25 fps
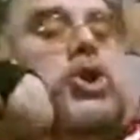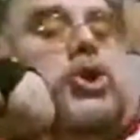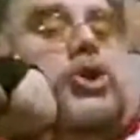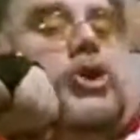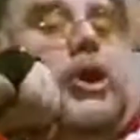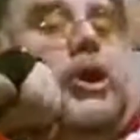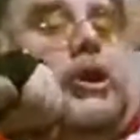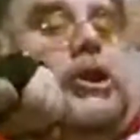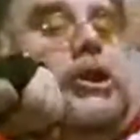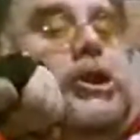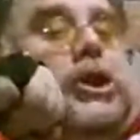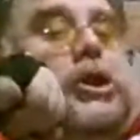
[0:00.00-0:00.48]

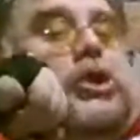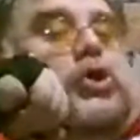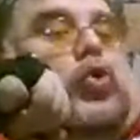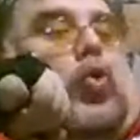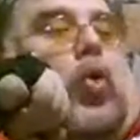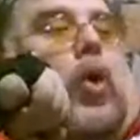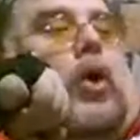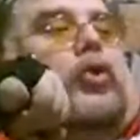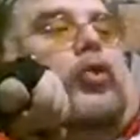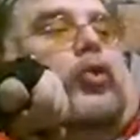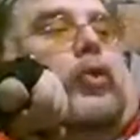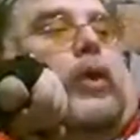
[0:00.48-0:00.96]
This is
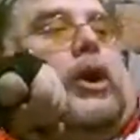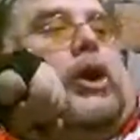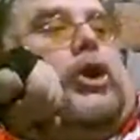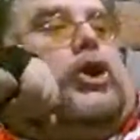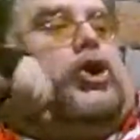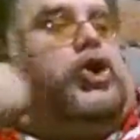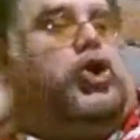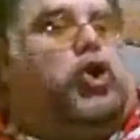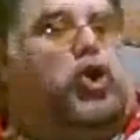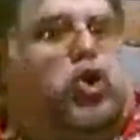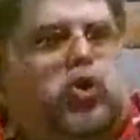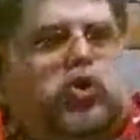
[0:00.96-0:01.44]
what we
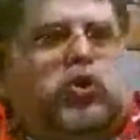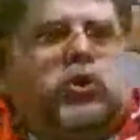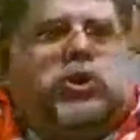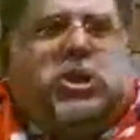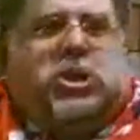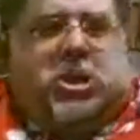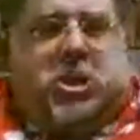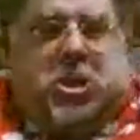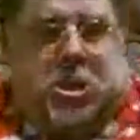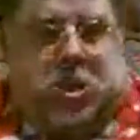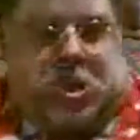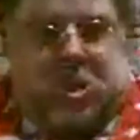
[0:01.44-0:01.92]
do.
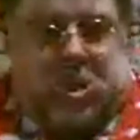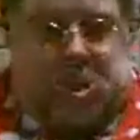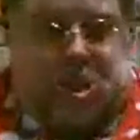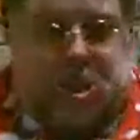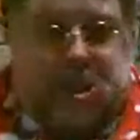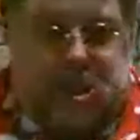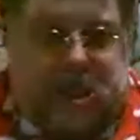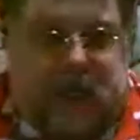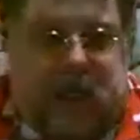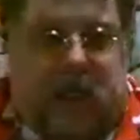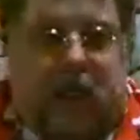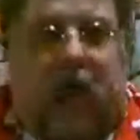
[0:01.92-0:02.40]

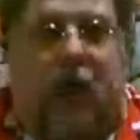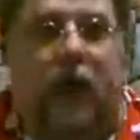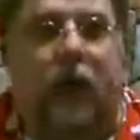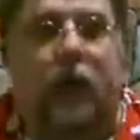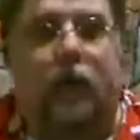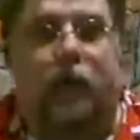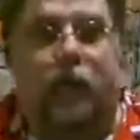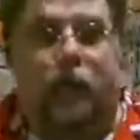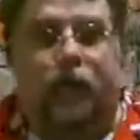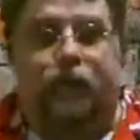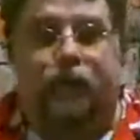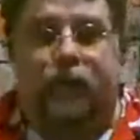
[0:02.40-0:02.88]
Ugh.
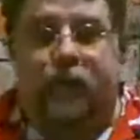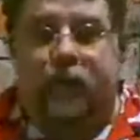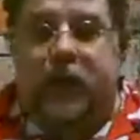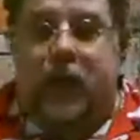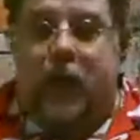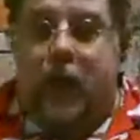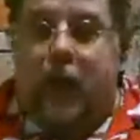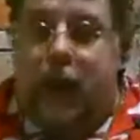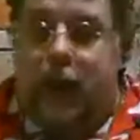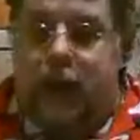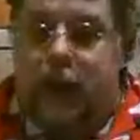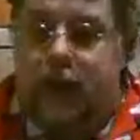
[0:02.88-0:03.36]

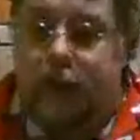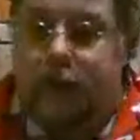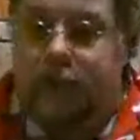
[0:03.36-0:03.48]
Okay?